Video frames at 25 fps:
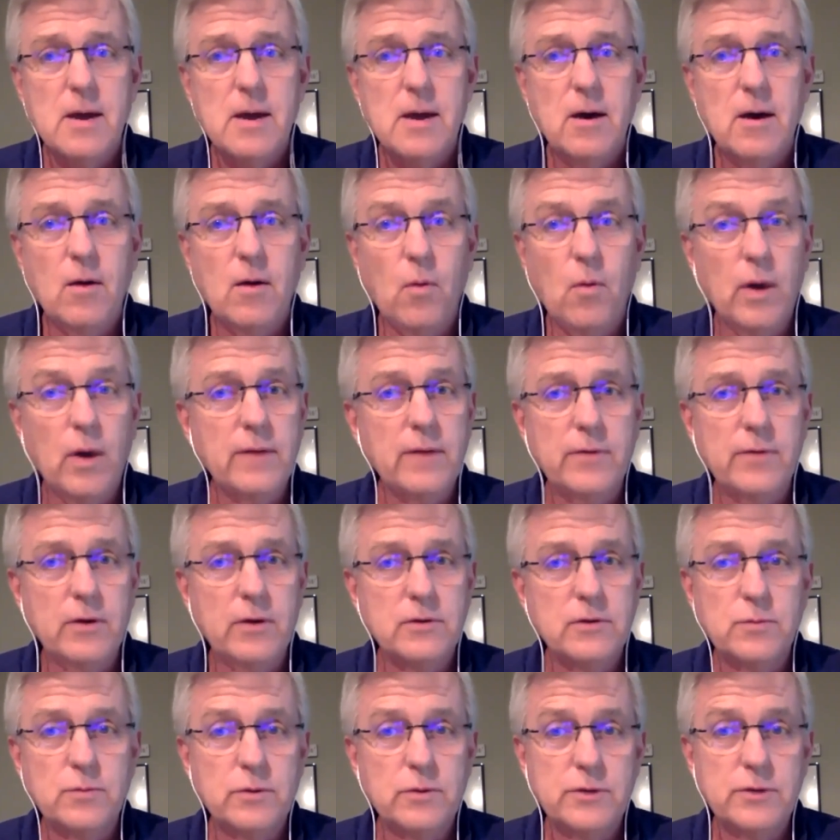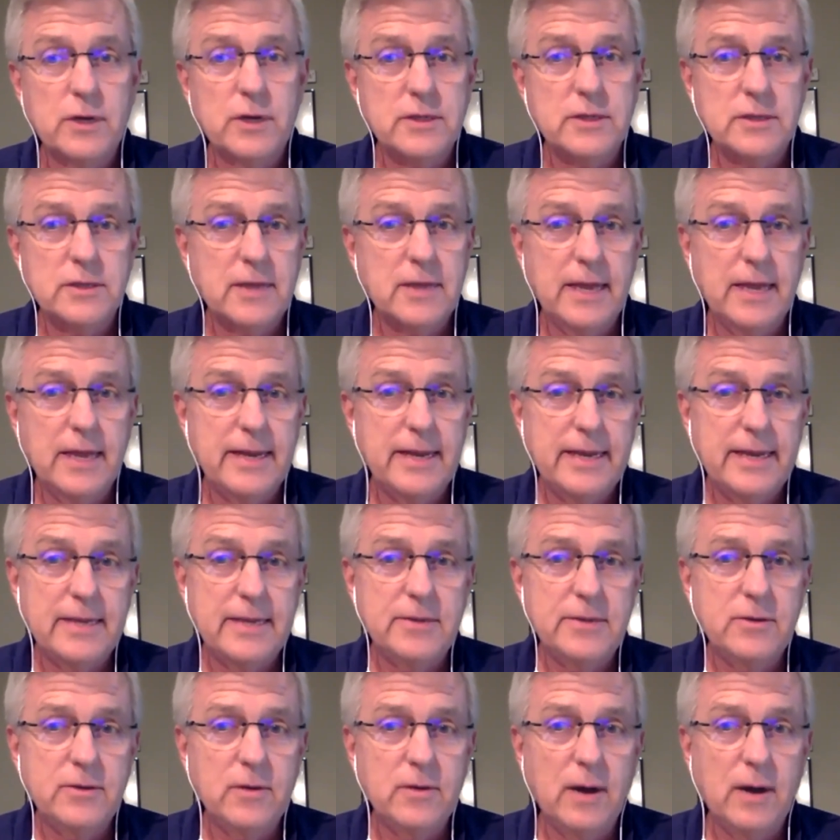One of those we're just getting
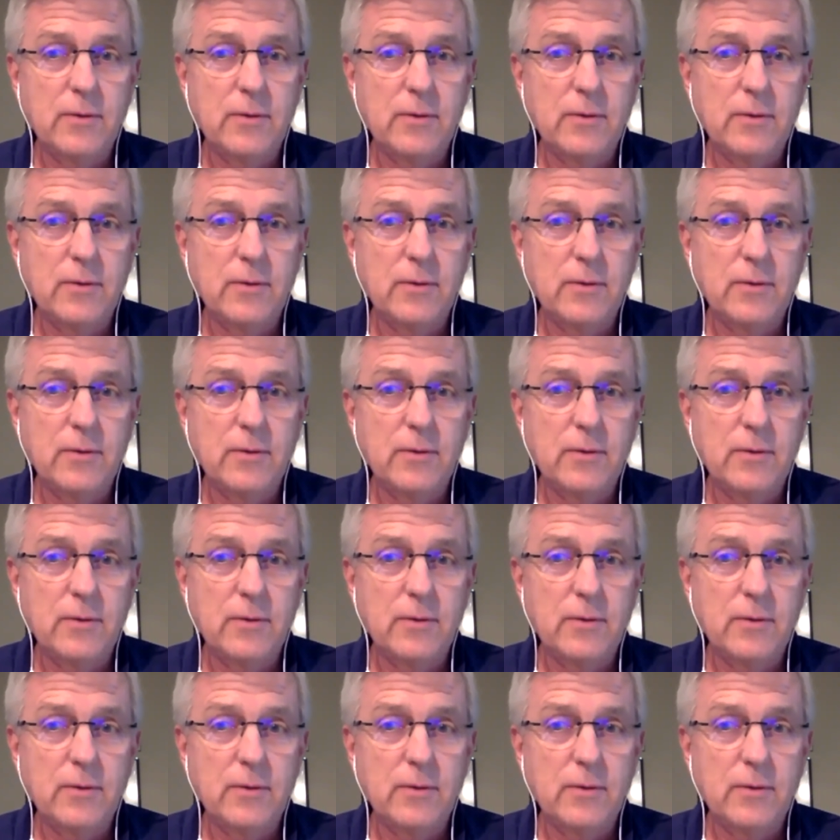into.